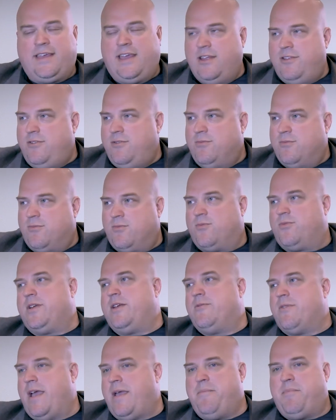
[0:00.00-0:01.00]
Can you
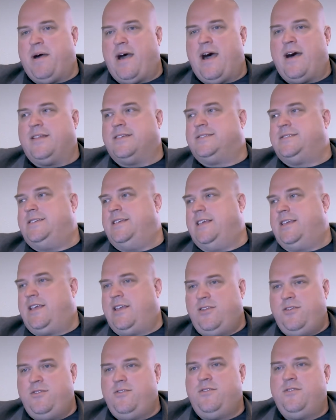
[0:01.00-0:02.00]
rewrite policy?
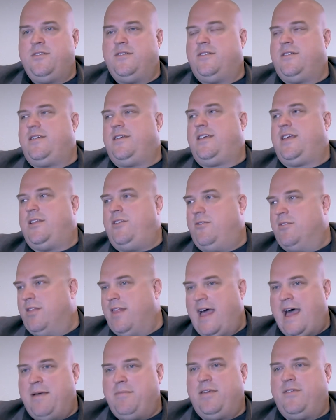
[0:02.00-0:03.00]
Can you can you
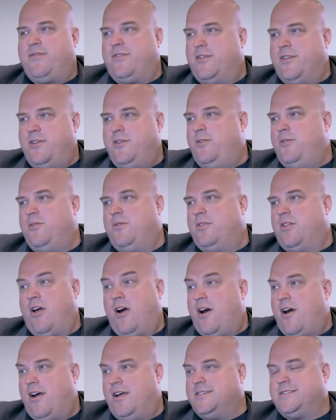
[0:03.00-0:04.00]
lobby for new
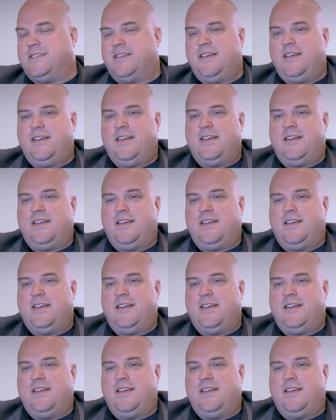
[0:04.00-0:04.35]
laws?